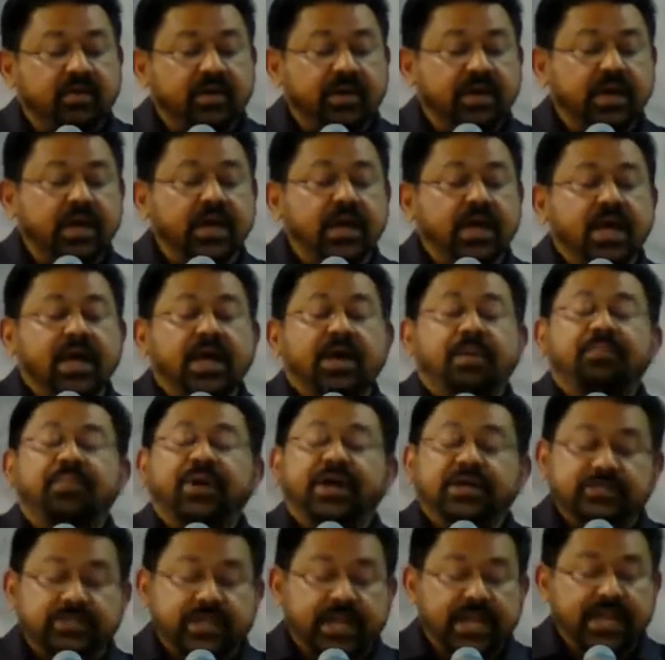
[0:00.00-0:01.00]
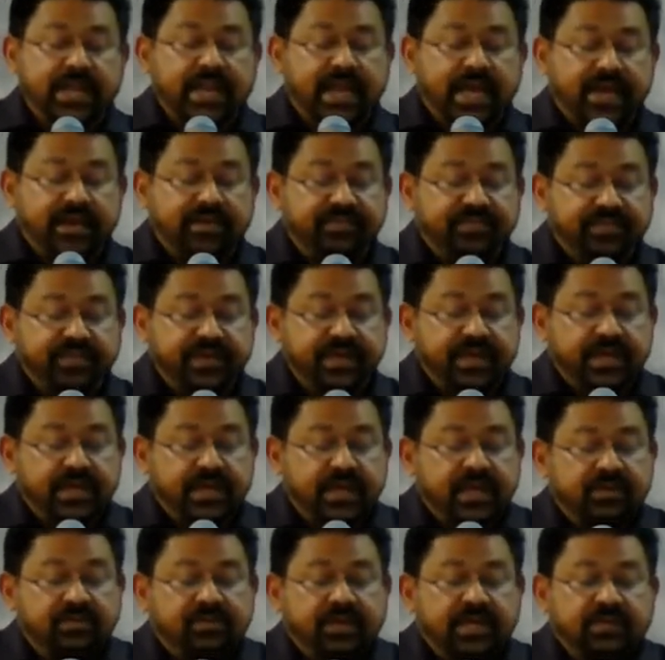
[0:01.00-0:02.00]
uh, personal life
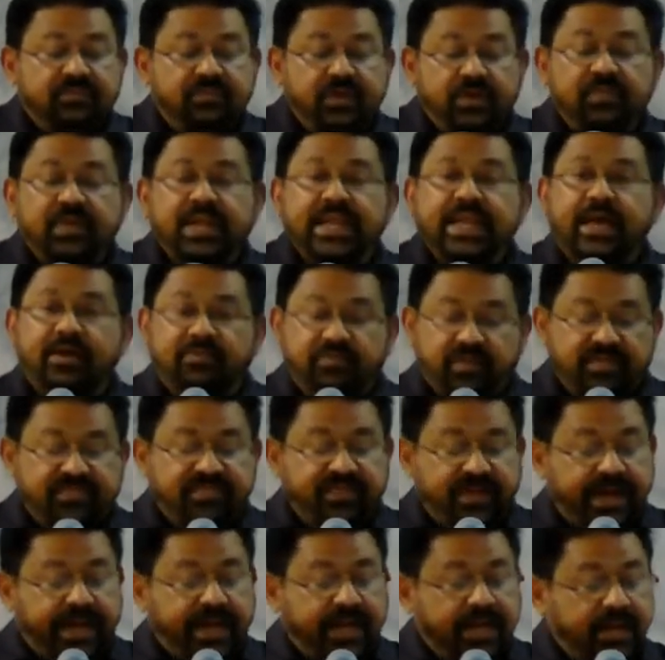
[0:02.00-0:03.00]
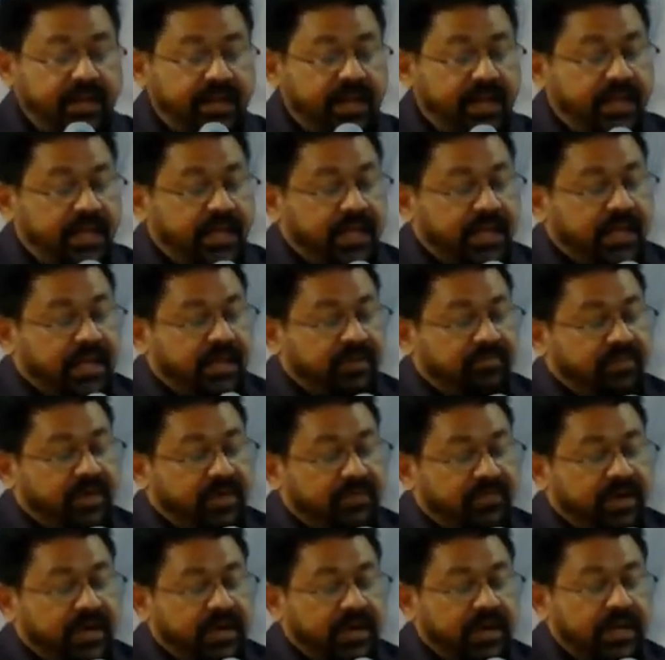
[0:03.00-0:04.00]
we will never fail we
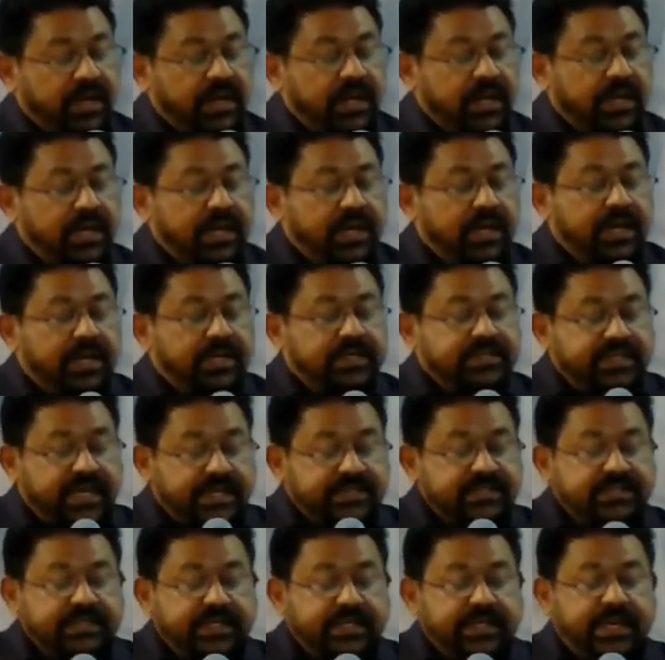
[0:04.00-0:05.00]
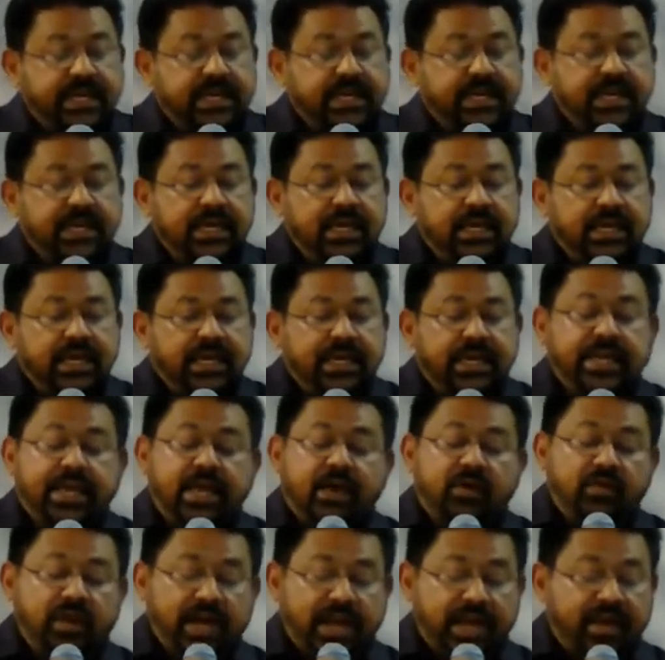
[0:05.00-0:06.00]
will succeed in
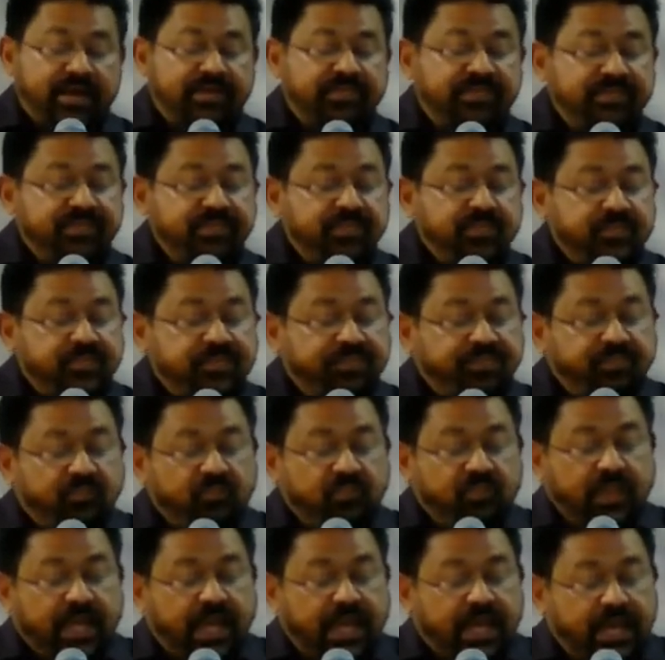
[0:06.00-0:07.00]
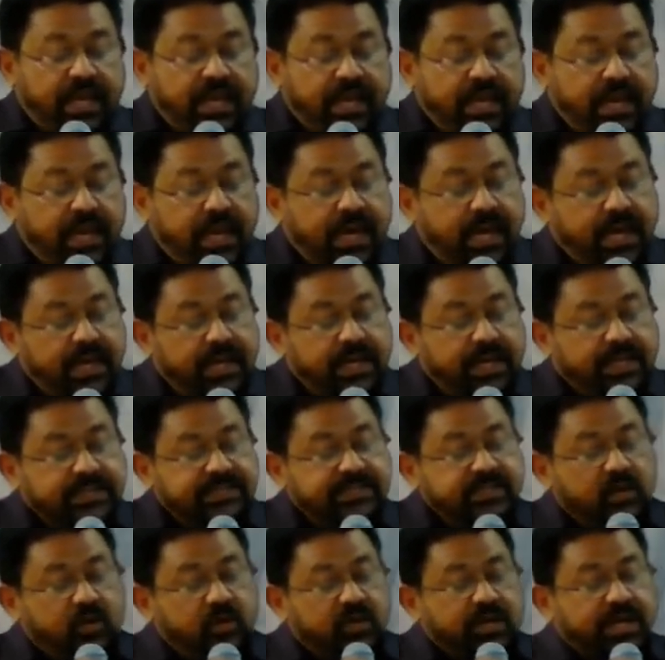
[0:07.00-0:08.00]
our life. Uh, let's
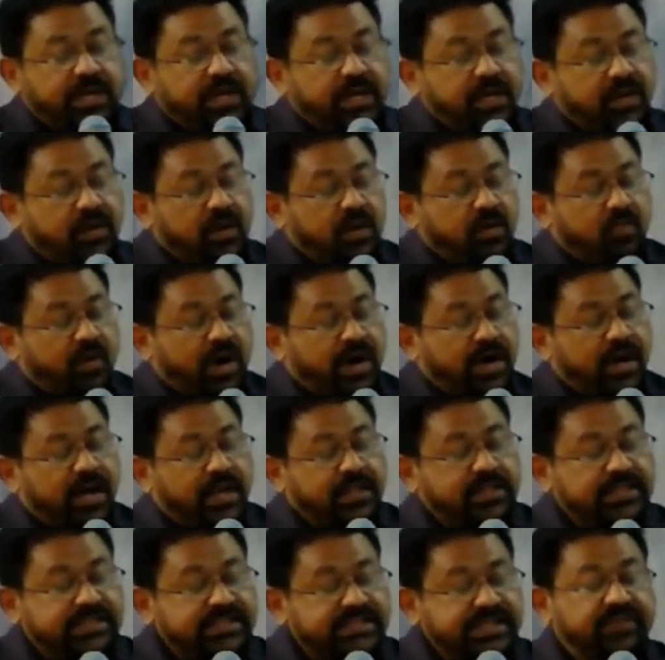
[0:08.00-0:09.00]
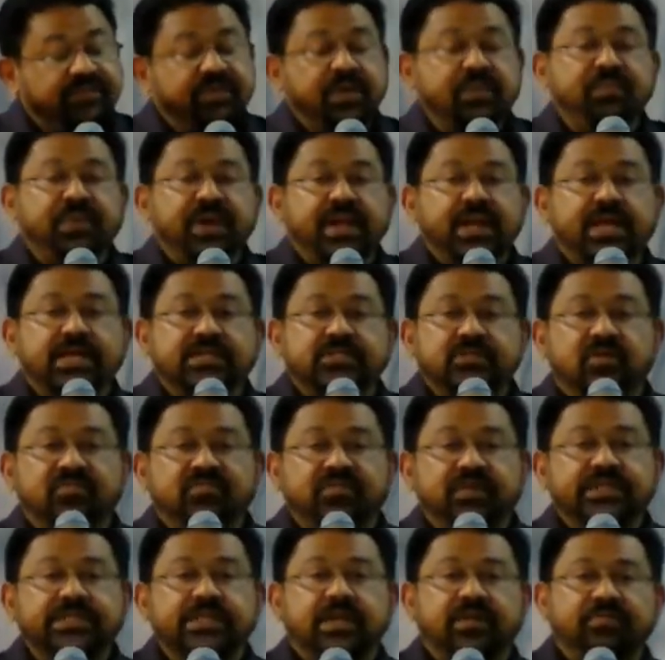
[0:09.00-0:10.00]
look what are the seven pillars of
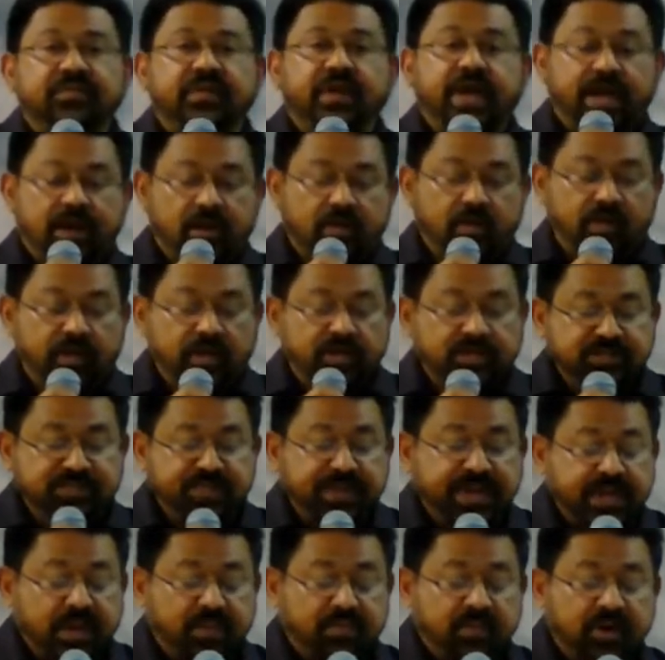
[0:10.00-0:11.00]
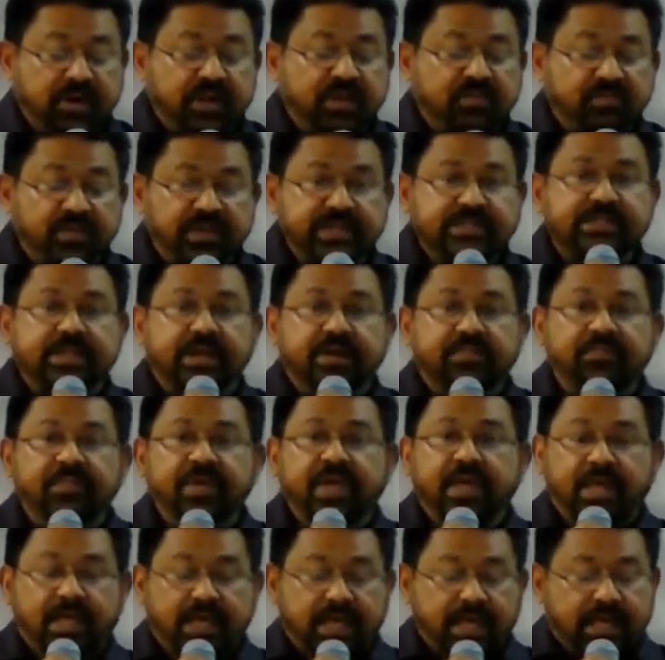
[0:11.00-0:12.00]
wisdom. We are going to speak about the wisdom
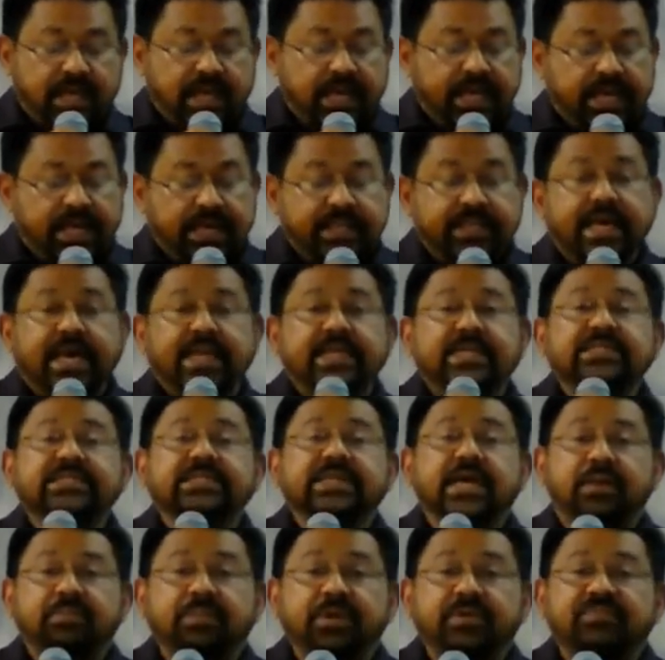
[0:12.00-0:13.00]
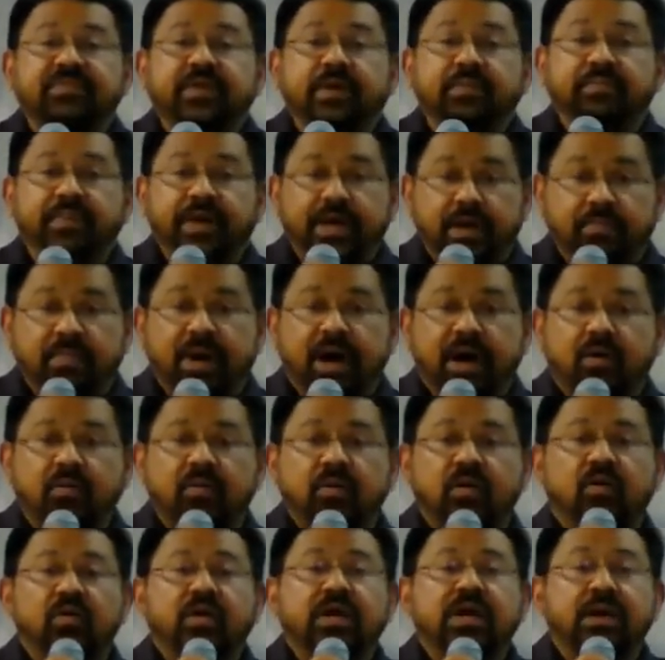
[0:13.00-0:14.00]
uh, that is coming from above
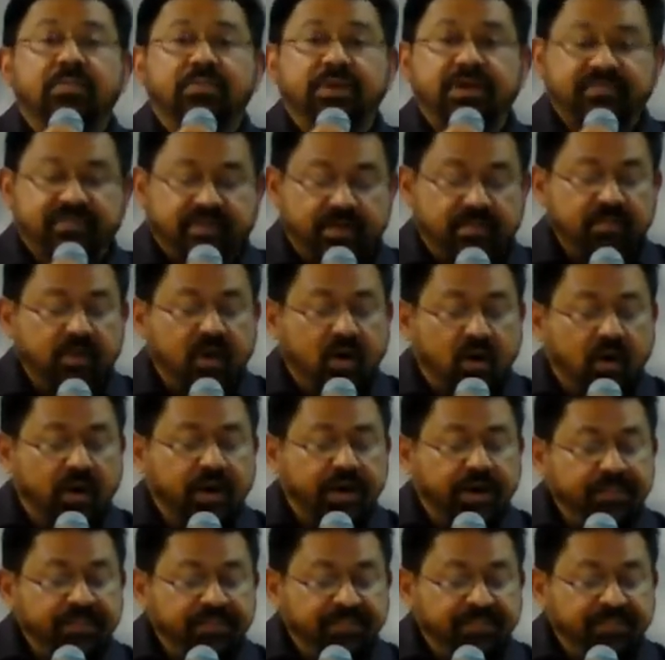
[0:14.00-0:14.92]
or coming from God.